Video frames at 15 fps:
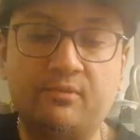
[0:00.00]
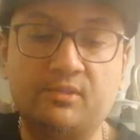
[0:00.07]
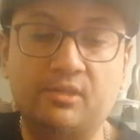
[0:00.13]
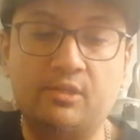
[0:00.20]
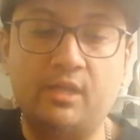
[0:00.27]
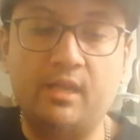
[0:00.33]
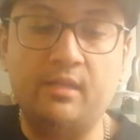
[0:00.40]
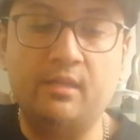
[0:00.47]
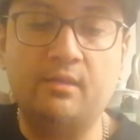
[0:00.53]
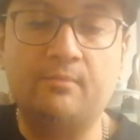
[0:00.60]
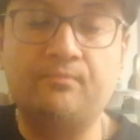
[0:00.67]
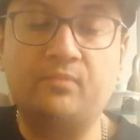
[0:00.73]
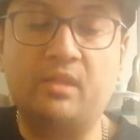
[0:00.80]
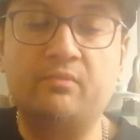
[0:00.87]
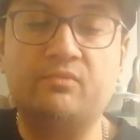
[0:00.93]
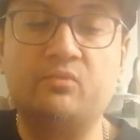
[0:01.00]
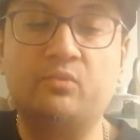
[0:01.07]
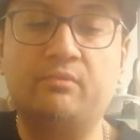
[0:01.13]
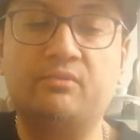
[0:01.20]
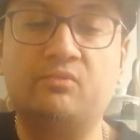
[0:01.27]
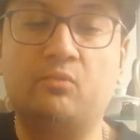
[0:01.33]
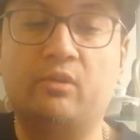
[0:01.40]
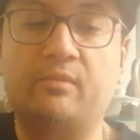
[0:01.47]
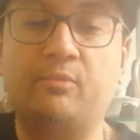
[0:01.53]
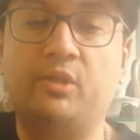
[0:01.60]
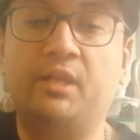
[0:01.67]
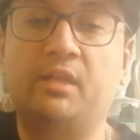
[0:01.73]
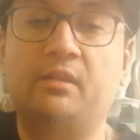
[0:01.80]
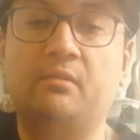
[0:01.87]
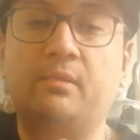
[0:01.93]
was a good idea. It was worth
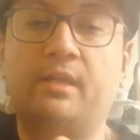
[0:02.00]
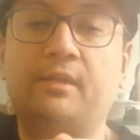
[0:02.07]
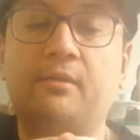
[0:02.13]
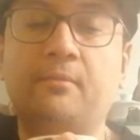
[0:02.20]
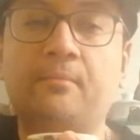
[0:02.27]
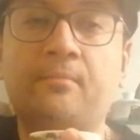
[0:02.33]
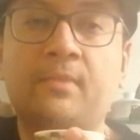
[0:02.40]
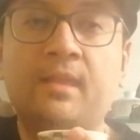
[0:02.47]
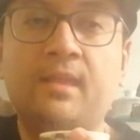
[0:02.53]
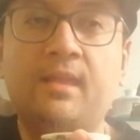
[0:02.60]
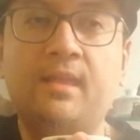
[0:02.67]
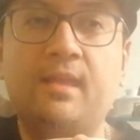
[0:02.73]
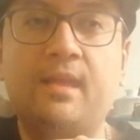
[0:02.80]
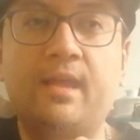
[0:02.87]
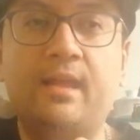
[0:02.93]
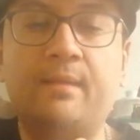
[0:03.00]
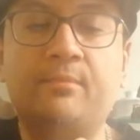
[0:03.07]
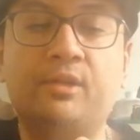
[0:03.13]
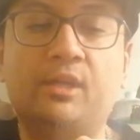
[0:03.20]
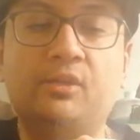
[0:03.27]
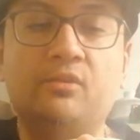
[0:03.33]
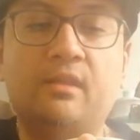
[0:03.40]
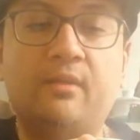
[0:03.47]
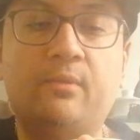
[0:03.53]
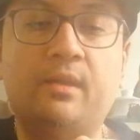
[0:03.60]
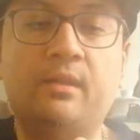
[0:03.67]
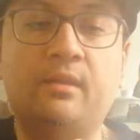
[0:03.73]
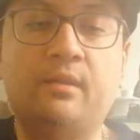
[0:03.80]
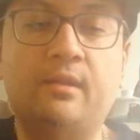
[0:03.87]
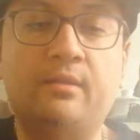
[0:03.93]
putting it in the bag. And I'm going to do that
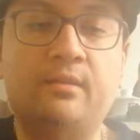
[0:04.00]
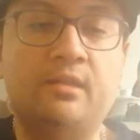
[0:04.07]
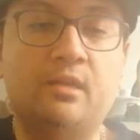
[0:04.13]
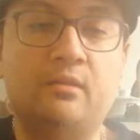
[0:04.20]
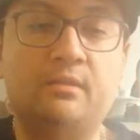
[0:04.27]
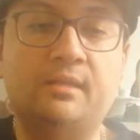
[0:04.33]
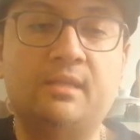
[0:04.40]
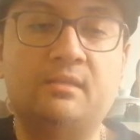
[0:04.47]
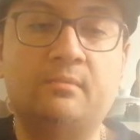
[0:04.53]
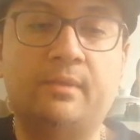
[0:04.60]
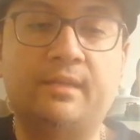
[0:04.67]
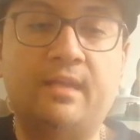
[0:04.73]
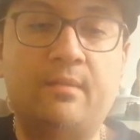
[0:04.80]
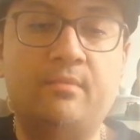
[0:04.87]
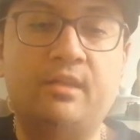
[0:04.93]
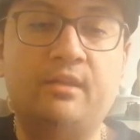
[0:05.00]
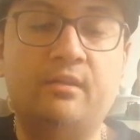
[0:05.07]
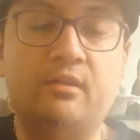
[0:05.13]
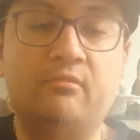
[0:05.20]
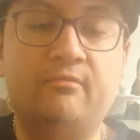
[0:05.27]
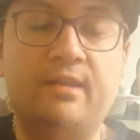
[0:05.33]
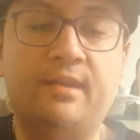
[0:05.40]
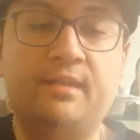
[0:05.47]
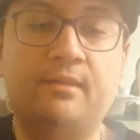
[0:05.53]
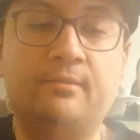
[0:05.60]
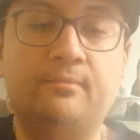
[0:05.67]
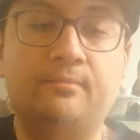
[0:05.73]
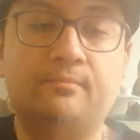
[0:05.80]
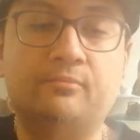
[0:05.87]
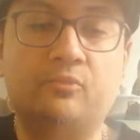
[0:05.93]
when the other teas in my cabinet are ready.
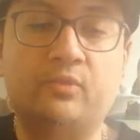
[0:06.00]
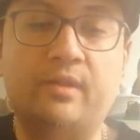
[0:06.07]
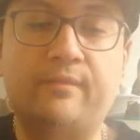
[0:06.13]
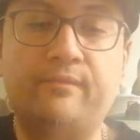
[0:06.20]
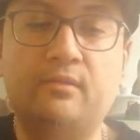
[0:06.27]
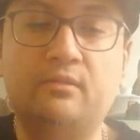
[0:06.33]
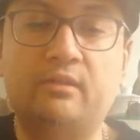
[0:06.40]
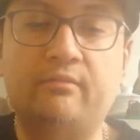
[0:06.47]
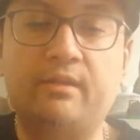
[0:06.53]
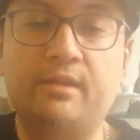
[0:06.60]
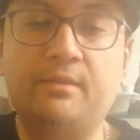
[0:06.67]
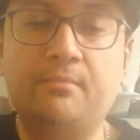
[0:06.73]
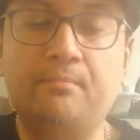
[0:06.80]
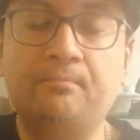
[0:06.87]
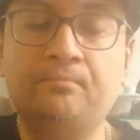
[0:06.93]
When I feel they're ready,